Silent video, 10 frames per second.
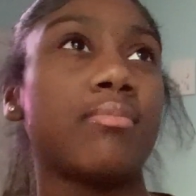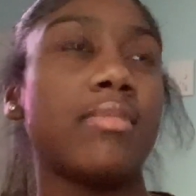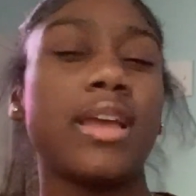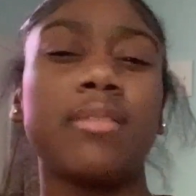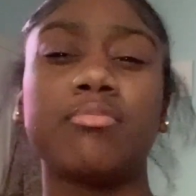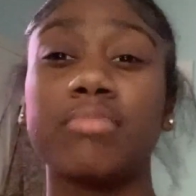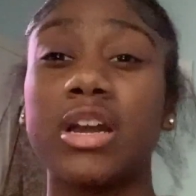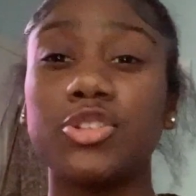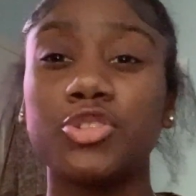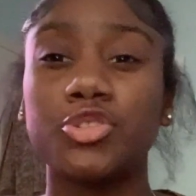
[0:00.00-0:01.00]
and
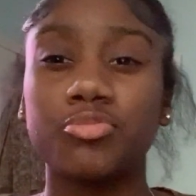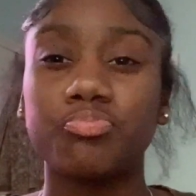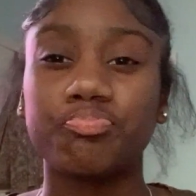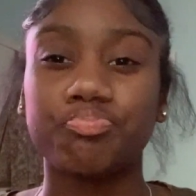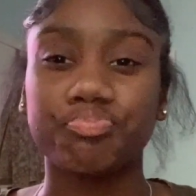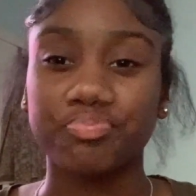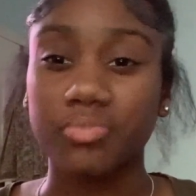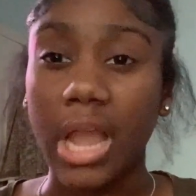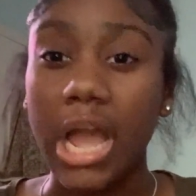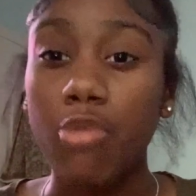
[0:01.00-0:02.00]
mind you,
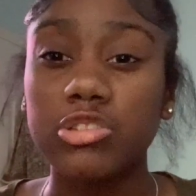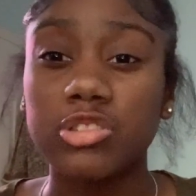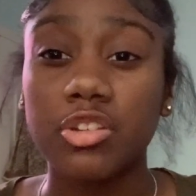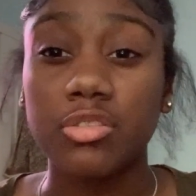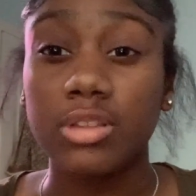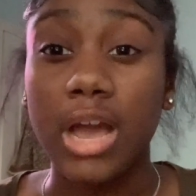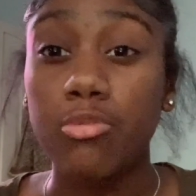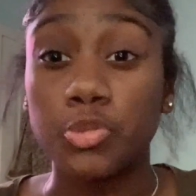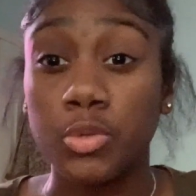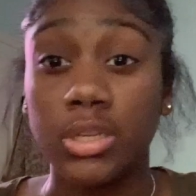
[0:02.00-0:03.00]
I was literally I
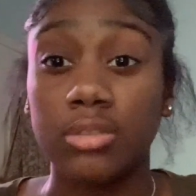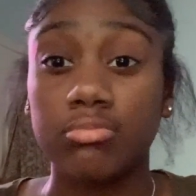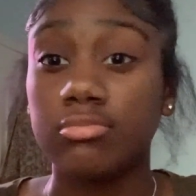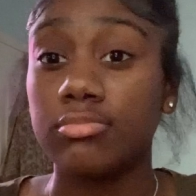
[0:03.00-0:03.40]
was winning.